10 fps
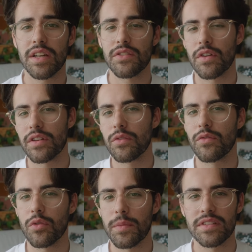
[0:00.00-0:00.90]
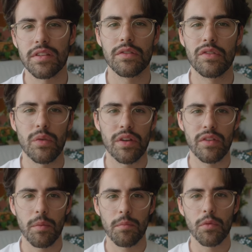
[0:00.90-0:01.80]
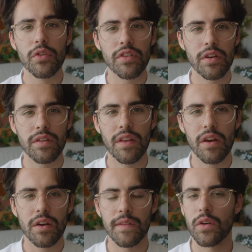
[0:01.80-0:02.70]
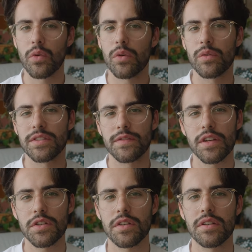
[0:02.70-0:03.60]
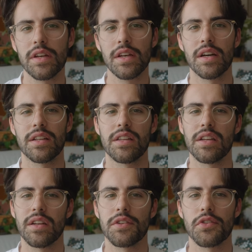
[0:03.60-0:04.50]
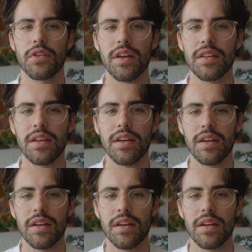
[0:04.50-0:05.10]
I tried to force myself to read some books here and there, and they were always fiction, and I didn't enjoy that.